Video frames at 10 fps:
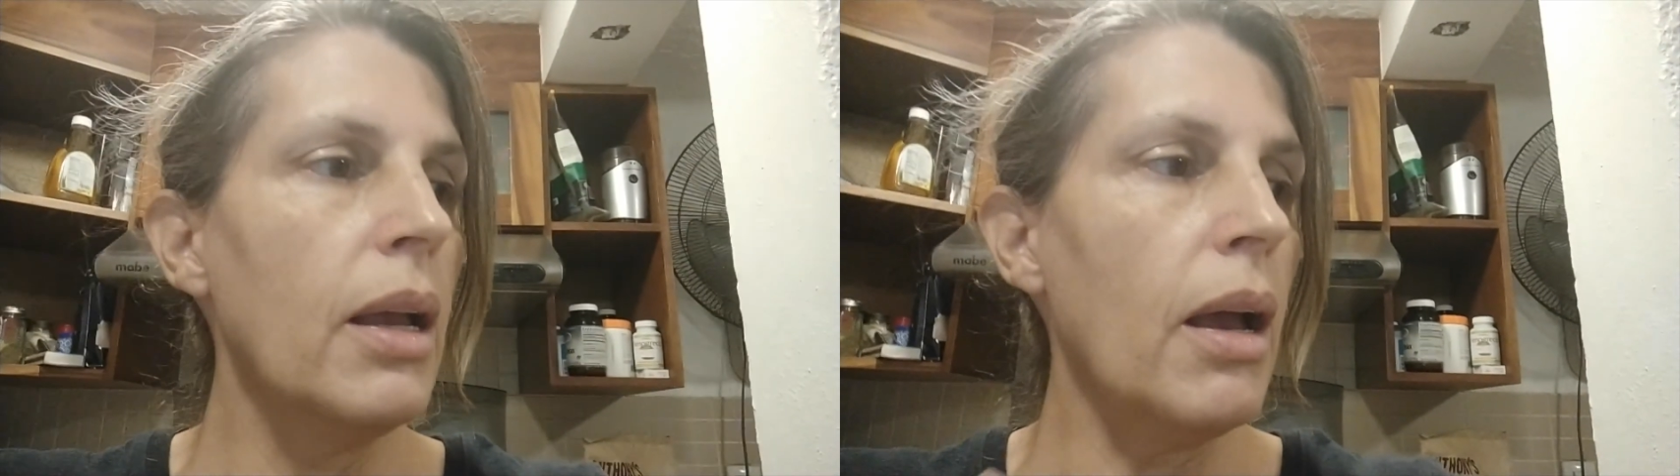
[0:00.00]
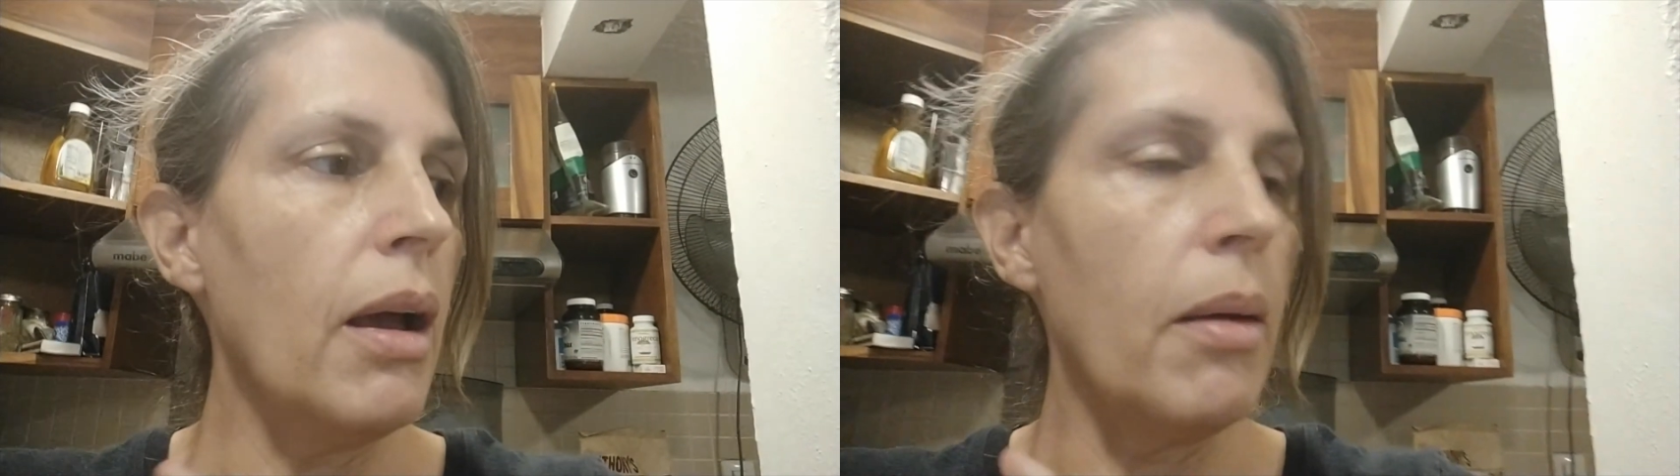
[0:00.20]

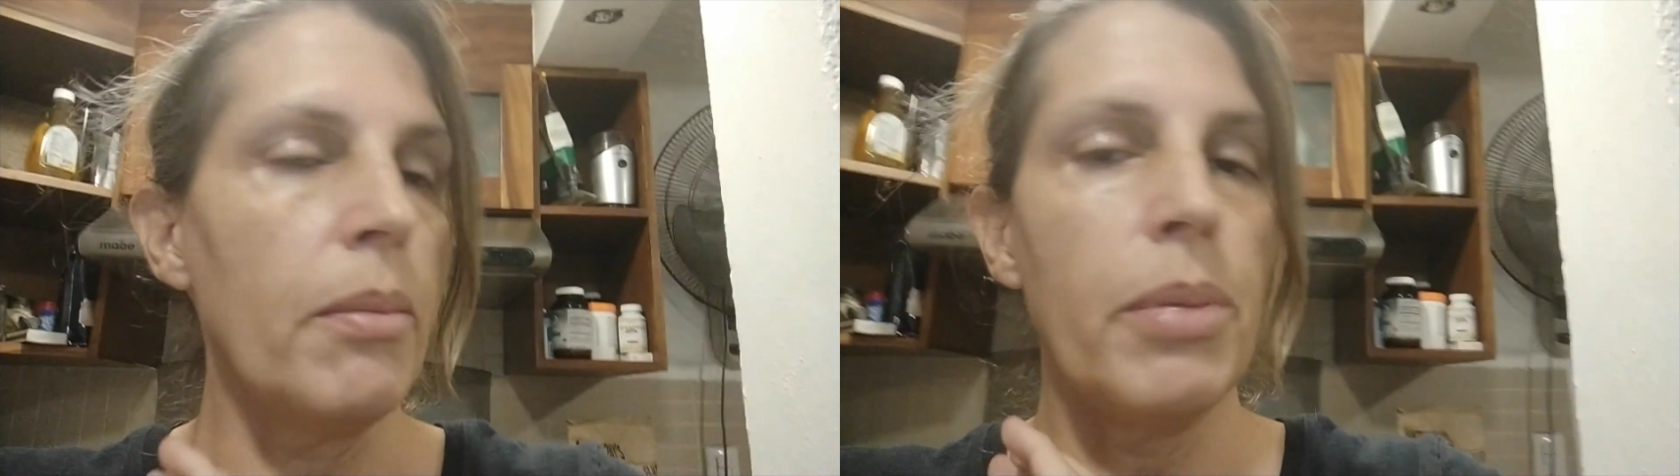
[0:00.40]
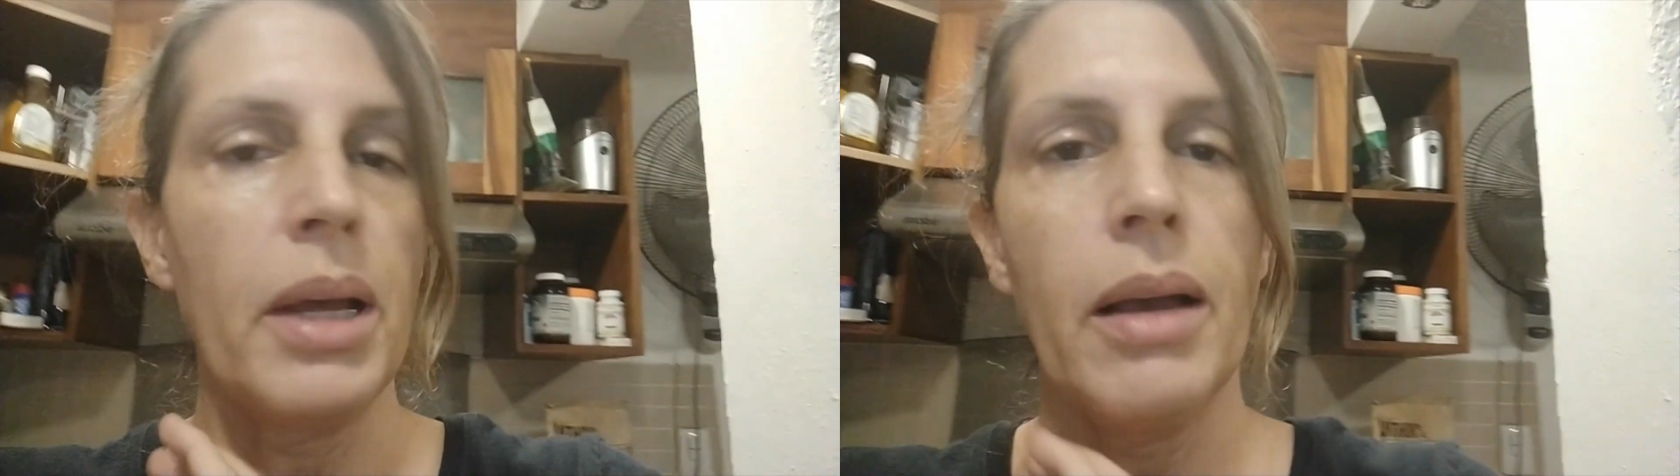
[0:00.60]

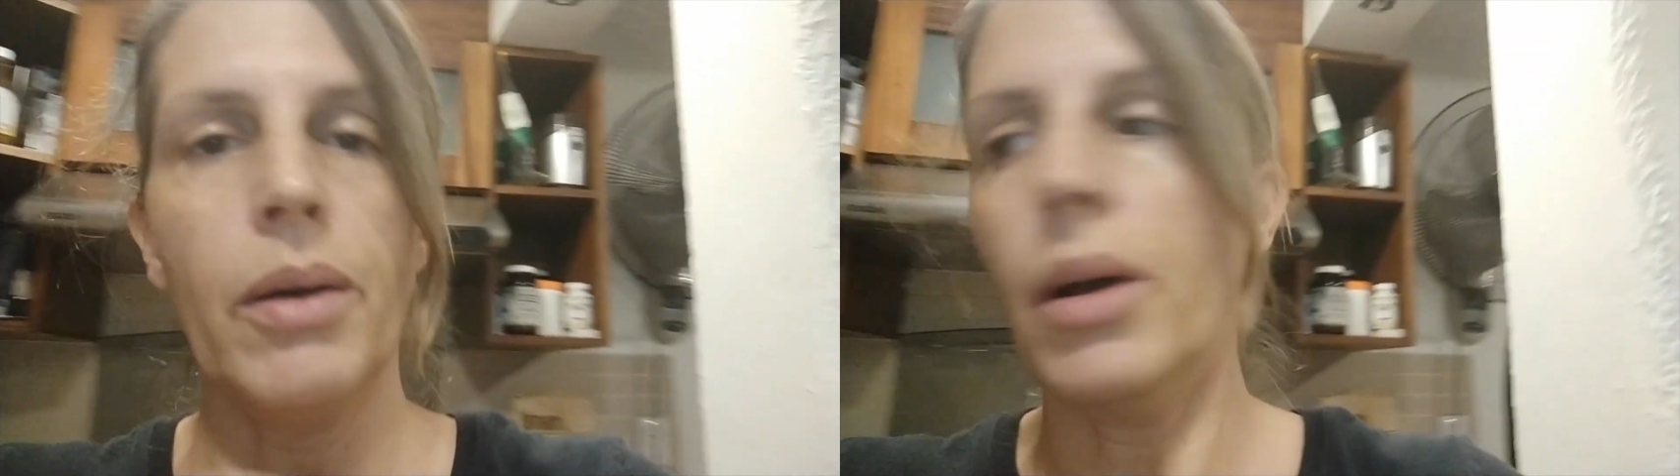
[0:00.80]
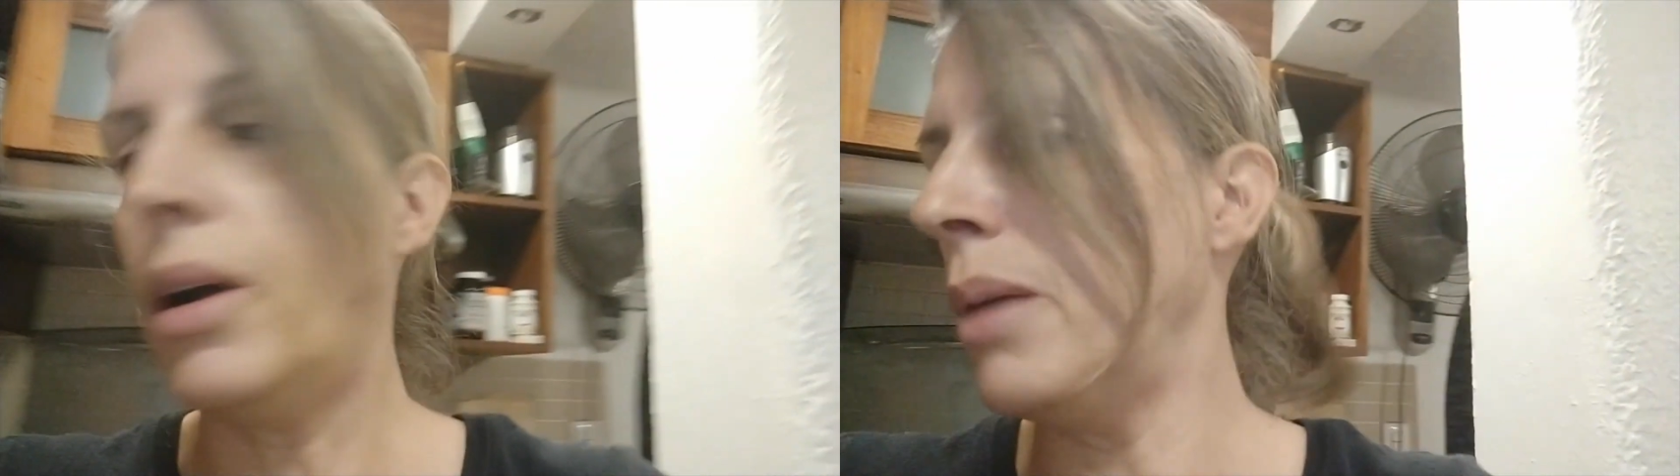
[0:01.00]
But
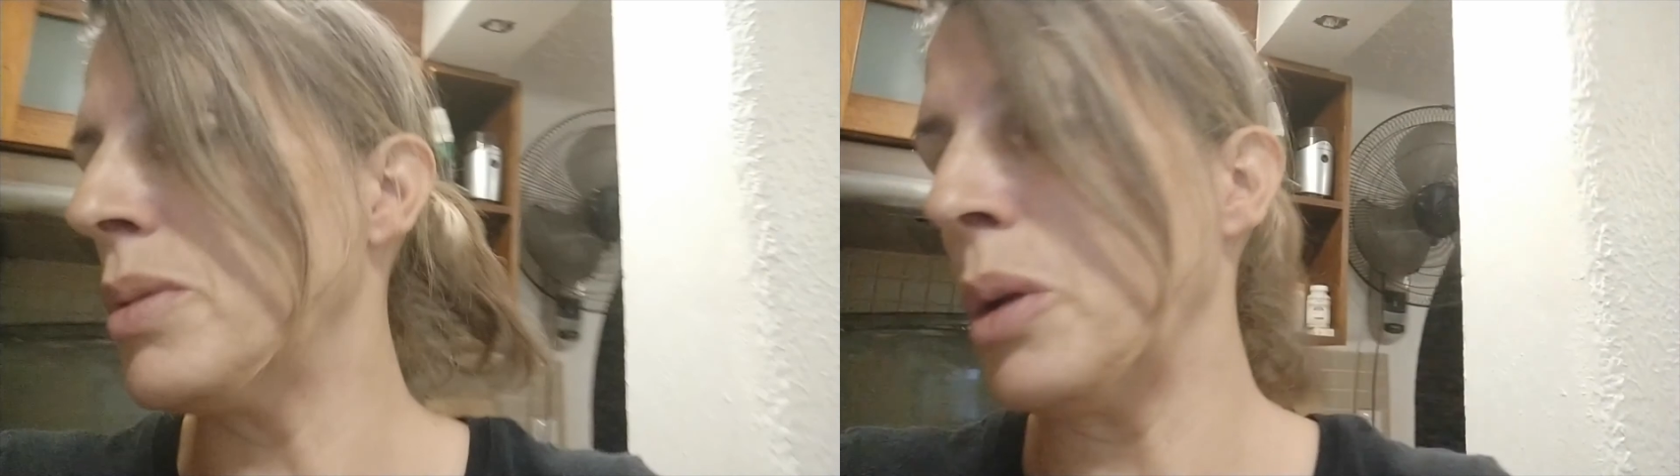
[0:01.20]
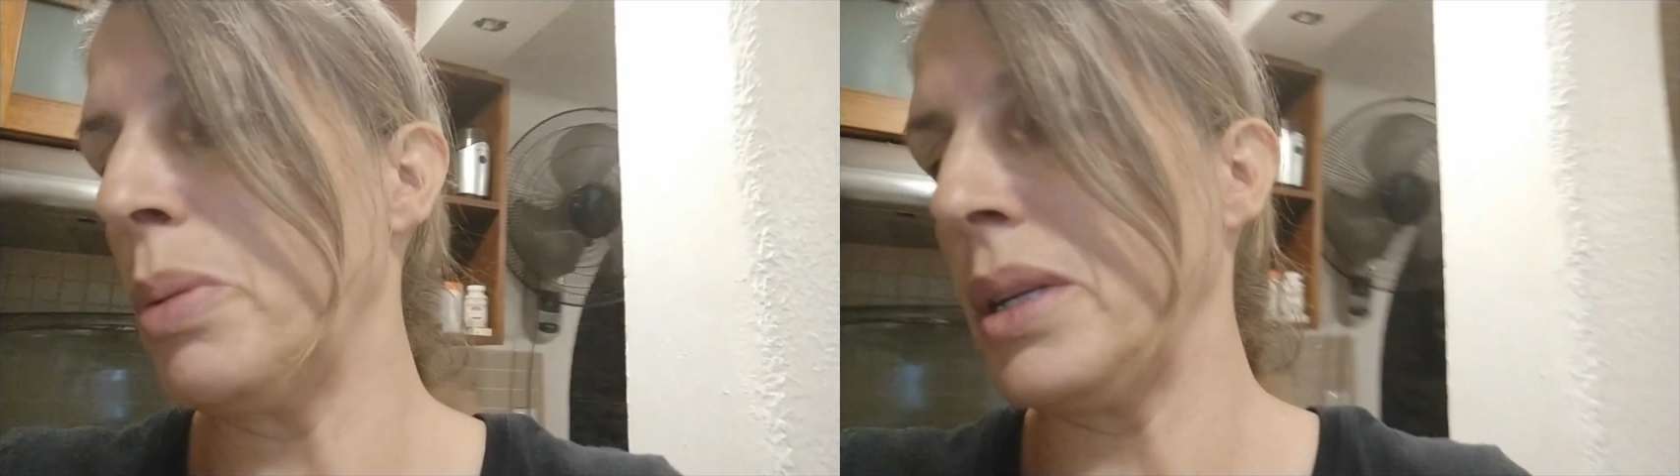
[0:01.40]
I'm super